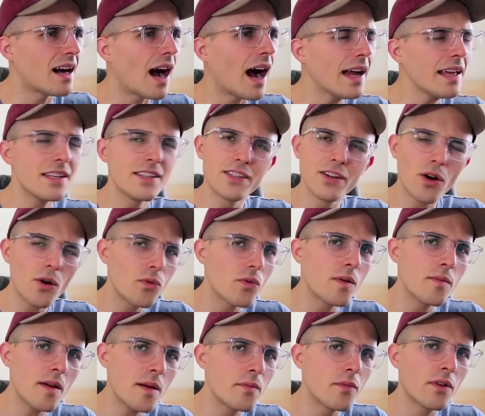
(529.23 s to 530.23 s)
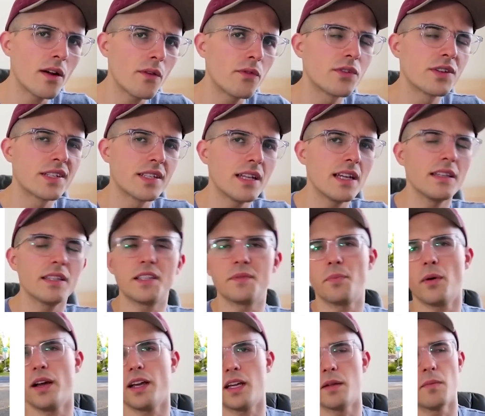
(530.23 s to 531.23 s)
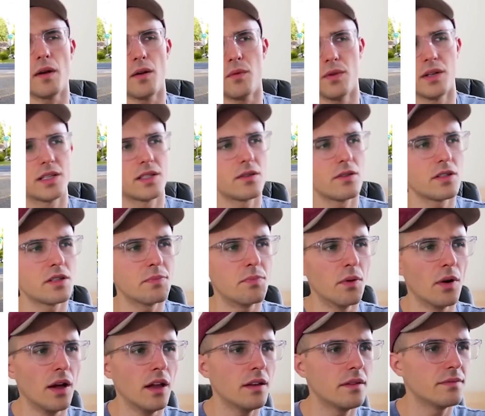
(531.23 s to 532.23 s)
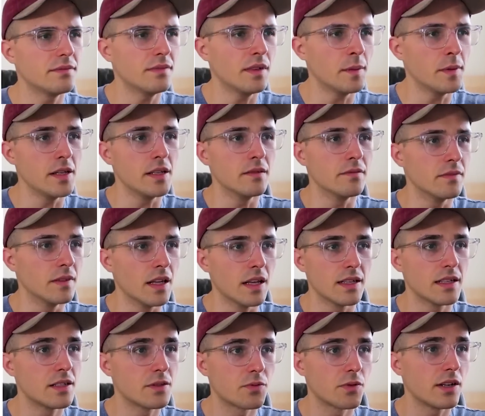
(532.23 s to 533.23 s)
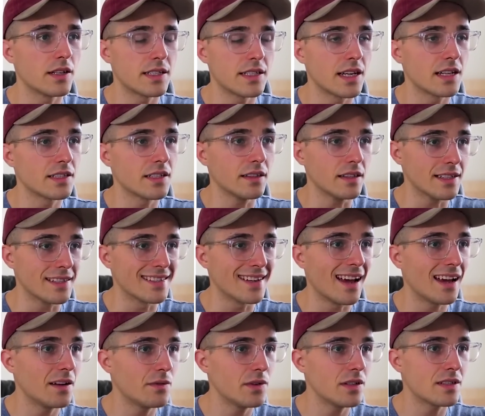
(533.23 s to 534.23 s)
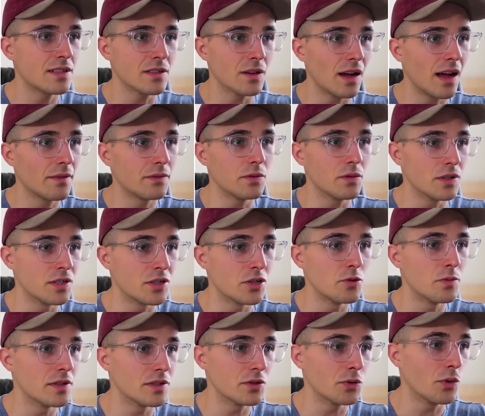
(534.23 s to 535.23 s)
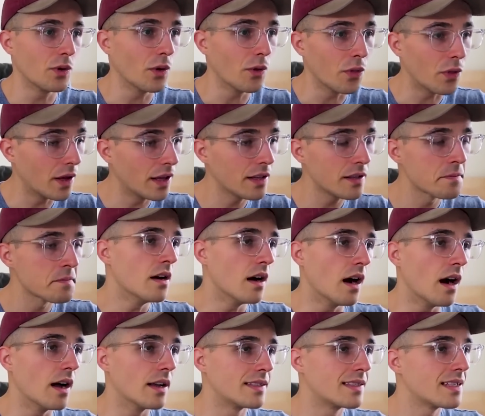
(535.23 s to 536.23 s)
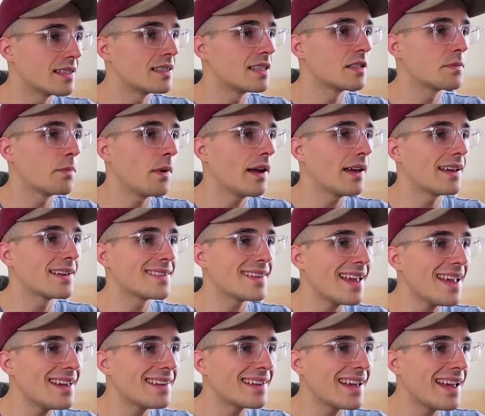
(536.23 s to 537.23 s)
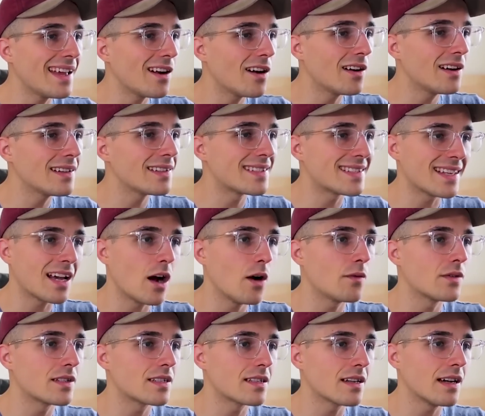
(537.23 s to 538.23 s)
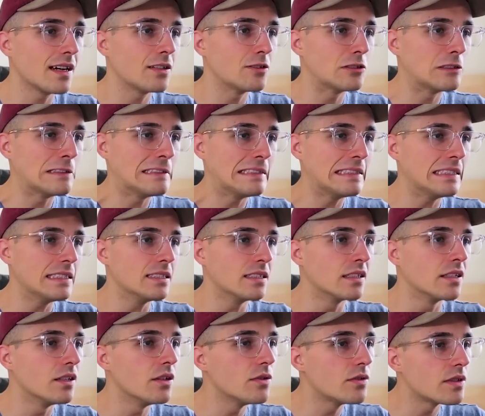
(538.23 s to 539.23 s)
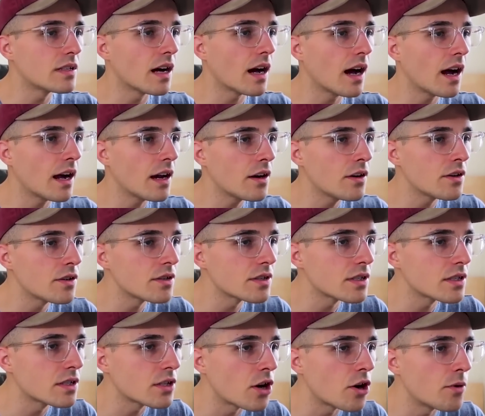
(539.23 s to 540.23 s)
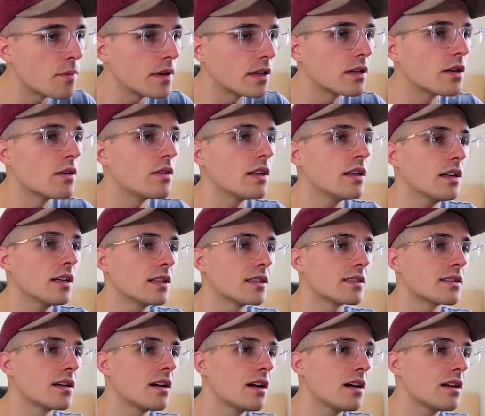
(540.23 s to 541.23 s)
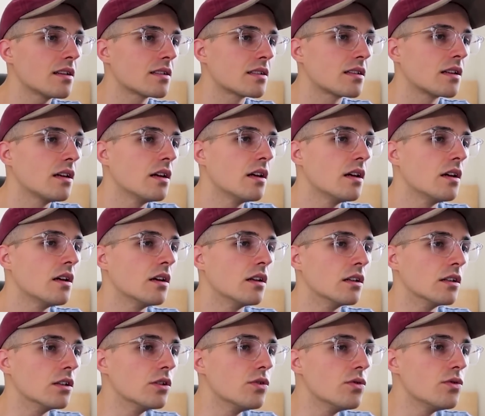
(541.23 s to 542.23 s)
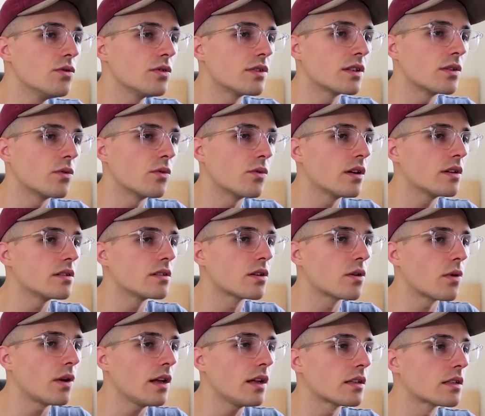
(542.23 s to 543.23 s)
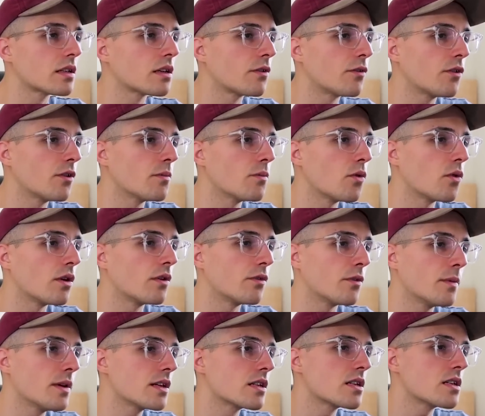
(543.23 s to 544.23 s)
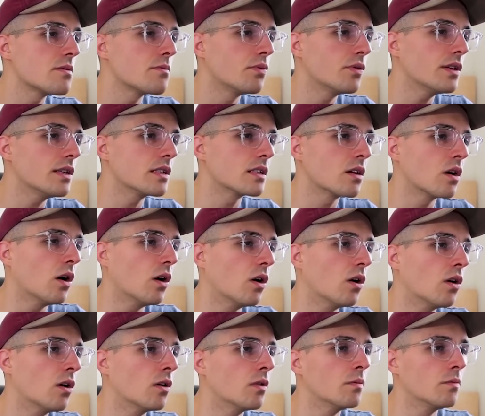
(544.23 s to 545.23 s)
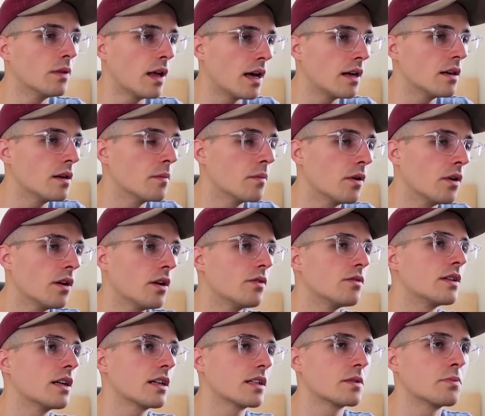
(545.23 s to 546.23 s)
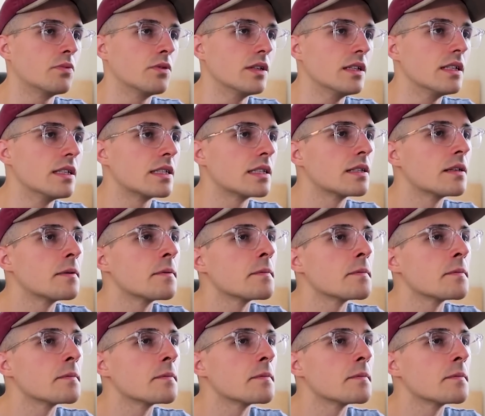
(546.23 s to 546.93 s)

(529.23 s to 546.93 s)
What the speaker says: I don't remember ever seeing this bike in my research, but I mean, that is what it says on the side of it, so I have to assume it's the real thing. It says this bike has 8K on it, salvage title, new tires, Termignoni exhaust, loose runs great. For more information, please call that number. No text, please.